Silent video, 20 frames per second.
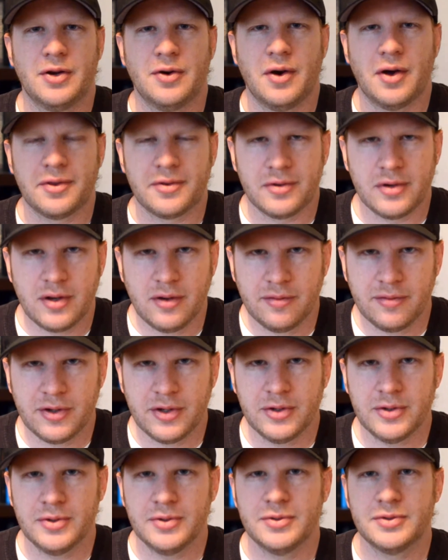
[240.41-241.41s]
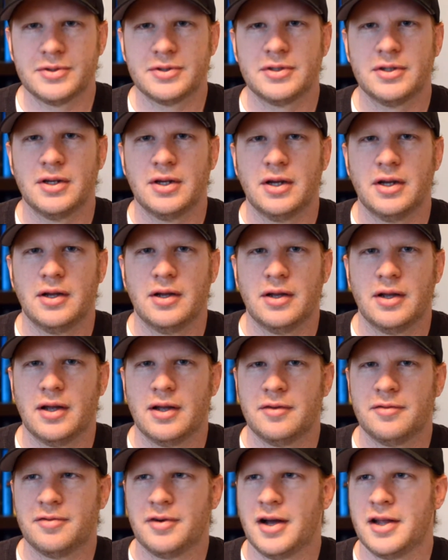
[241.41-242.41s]
author interviews
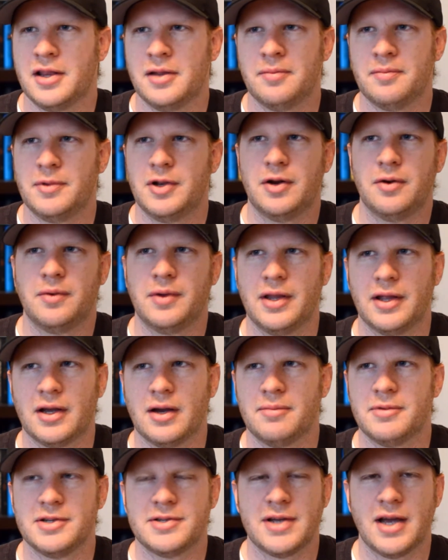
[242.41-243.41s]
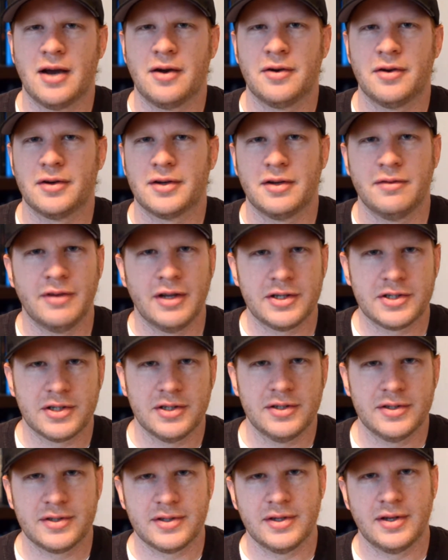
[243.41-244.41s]
and find them, when they come to town on
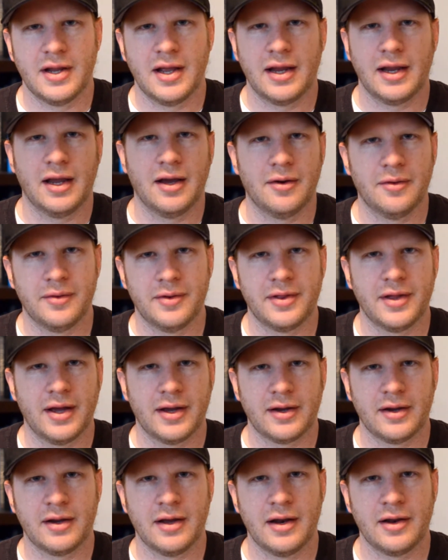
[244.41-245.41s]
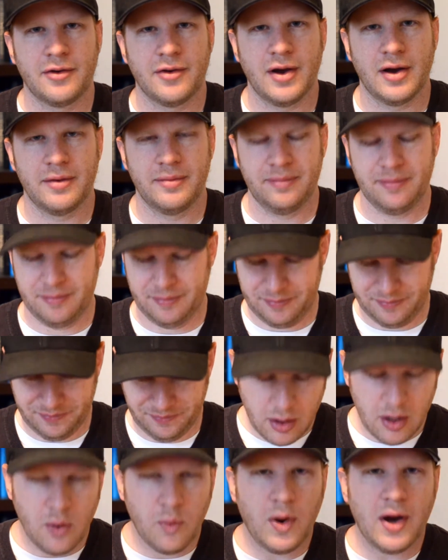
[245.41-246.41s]
conventions and hang out with that kind of crowd.
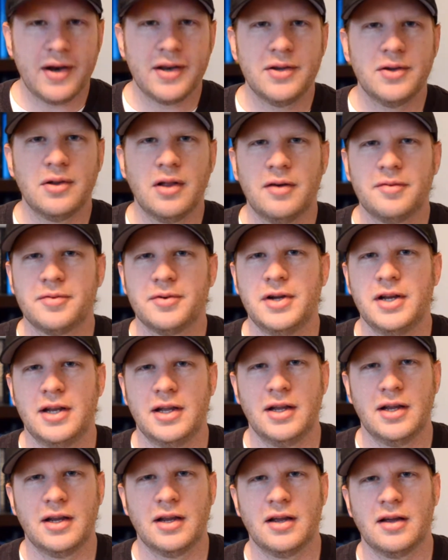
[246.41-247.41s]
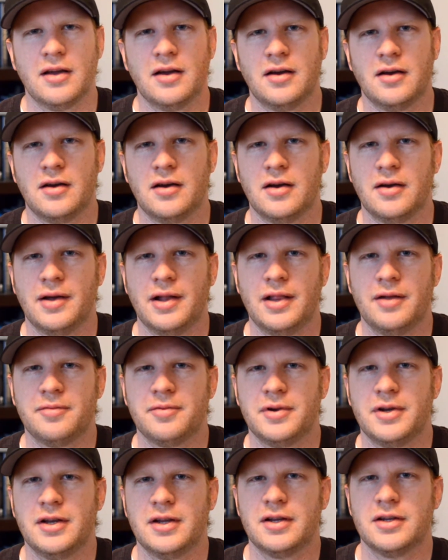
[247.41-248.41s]
Why do you love reading? I
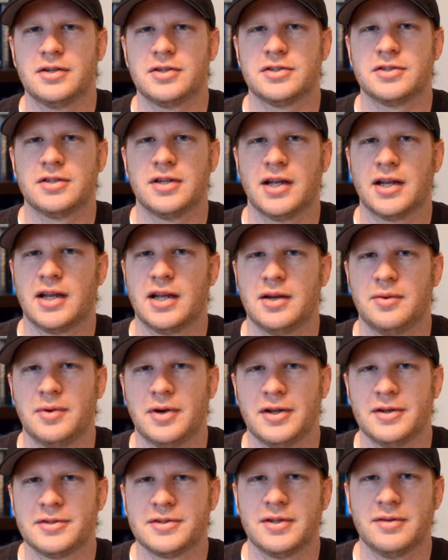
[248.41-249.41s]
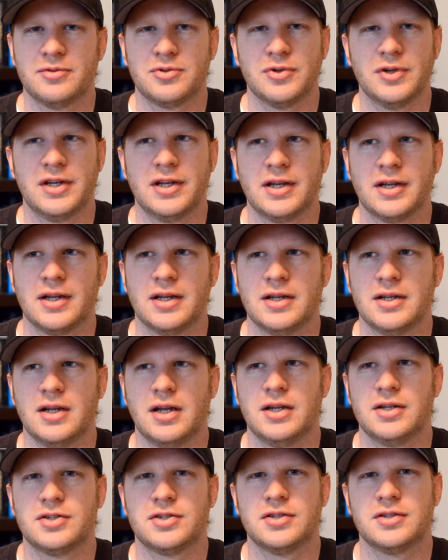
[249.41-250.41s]
love reading just like anyone else loves reading.
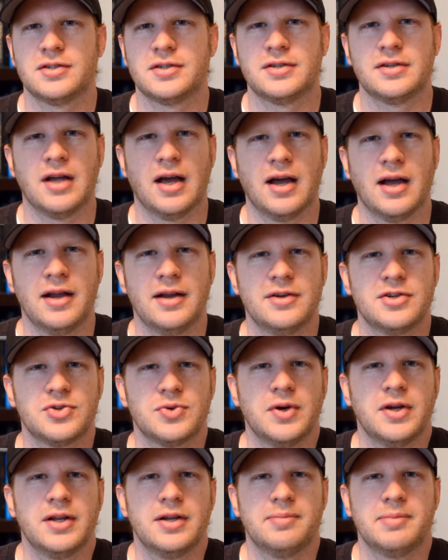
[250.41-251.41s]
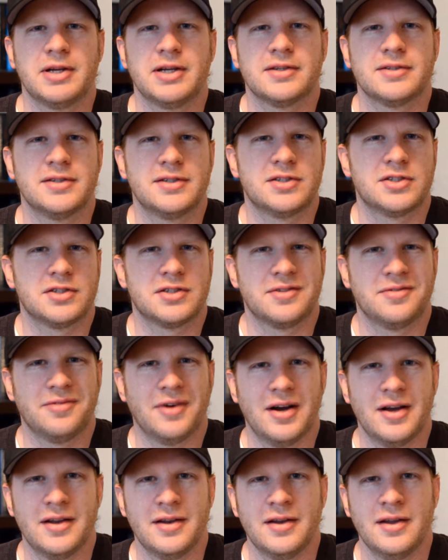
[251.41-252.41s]
It's just, I enjoy it because it's just
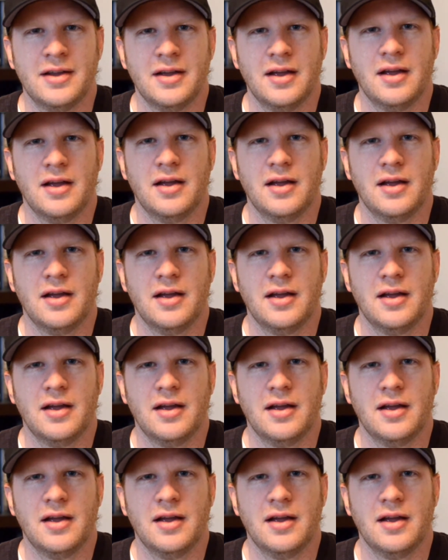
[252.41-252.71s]
fun.